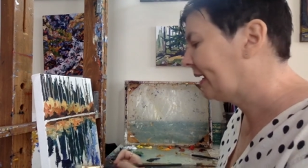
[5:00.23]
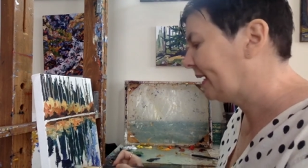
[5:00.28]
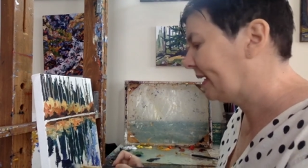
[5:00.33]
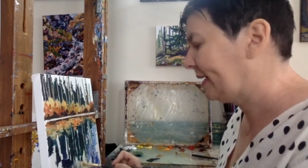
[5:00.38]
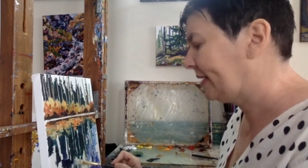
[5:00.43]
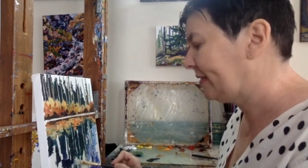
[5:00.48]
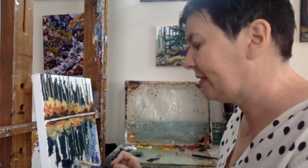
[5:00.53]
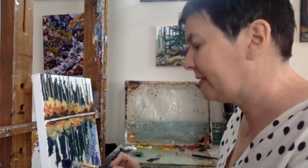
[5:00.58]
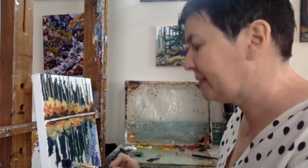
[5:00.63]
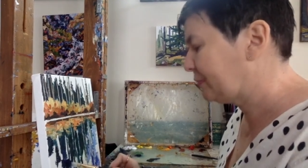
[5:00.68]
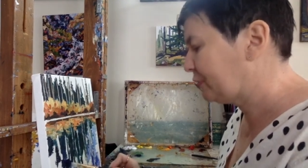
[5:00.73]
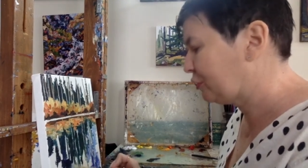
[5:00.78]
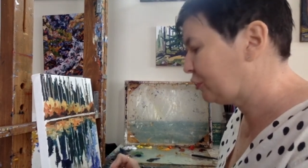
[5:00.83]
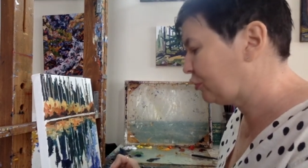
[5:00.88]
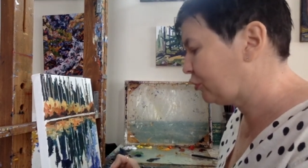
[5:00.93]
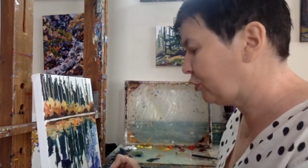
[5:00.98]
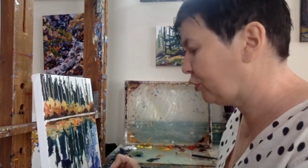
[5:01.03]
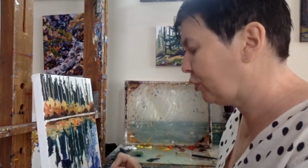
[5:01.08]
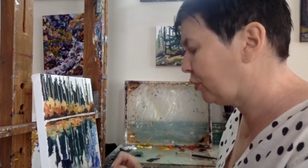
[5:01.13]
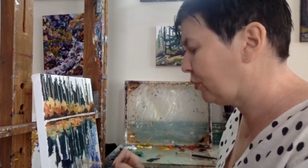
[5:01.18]
and some
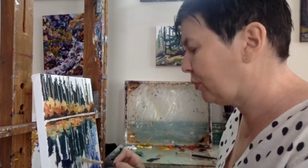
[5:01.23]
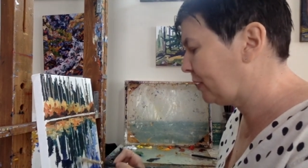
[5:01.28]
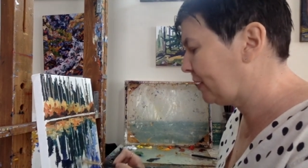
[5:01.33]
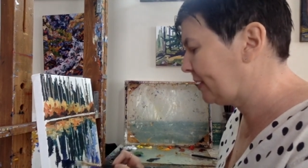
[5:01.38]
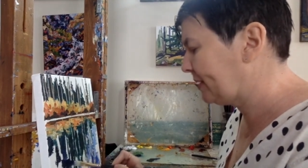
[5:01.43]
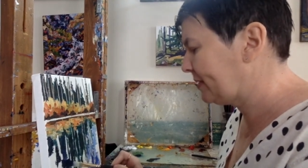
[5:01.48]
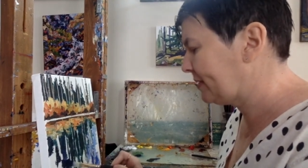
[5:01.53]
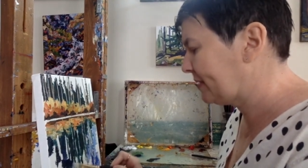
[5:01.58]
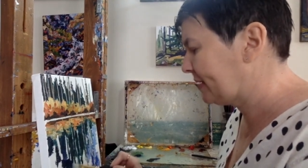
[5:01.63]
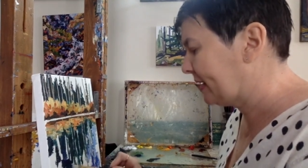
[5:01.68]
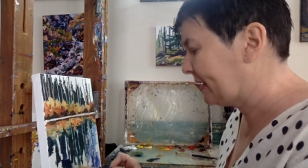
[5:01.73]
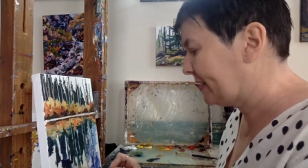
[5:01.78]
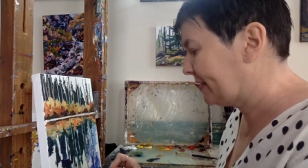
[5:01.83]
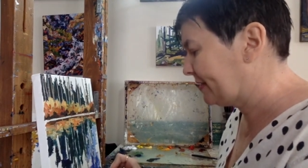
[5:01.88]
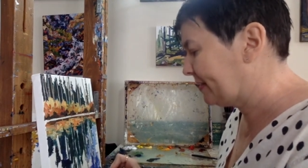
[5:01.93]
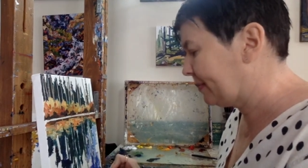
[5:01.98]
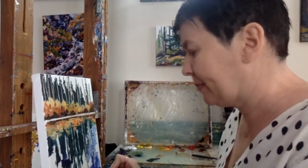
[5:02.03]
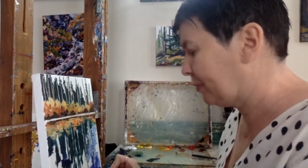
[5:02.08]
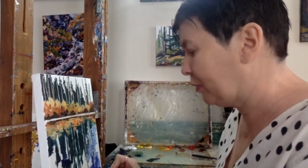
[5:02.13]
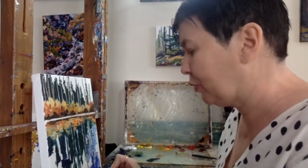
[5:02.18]
short ones,
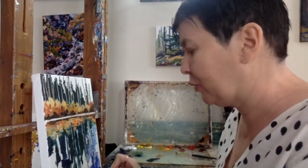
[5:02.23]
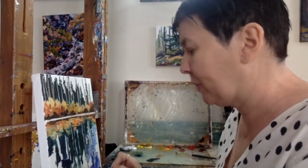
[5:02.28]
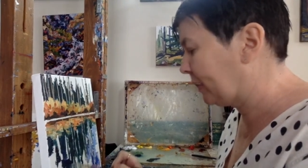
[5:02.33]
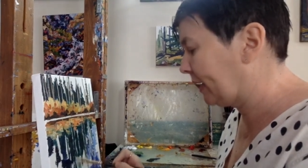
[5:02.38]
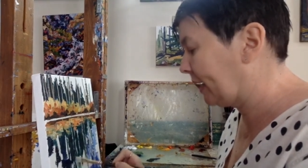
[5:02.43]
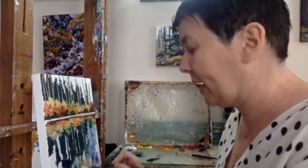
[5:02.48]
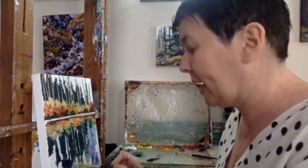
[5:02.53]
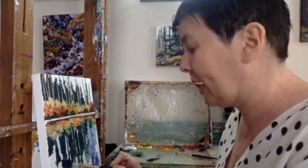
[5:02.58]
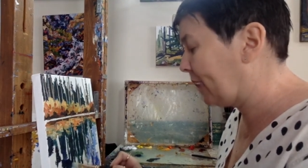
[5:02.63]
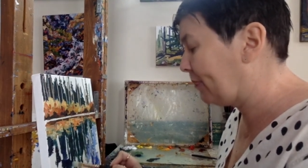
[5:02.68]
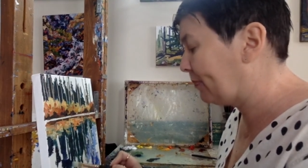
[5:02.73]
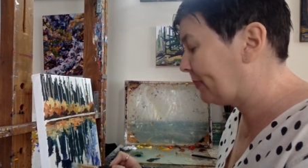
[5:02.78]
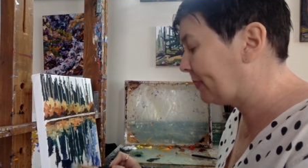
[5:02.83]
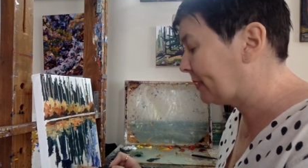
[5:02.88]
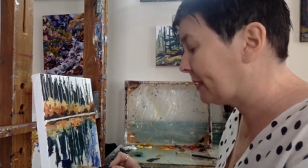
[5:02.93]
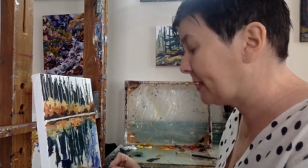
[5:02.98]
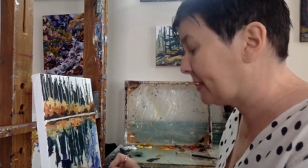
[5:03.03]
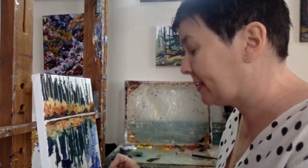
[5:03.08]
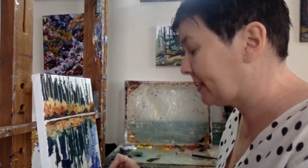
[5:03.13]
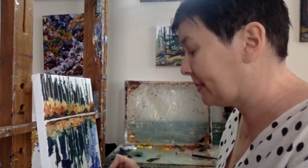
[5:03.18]
some going up,
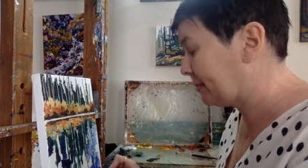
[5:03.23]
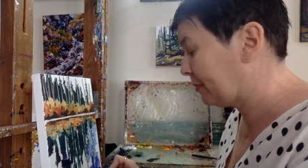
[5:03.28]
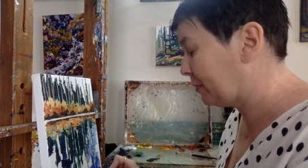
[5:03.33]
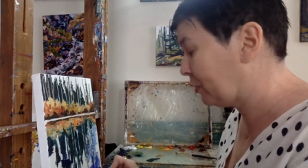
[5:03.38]
some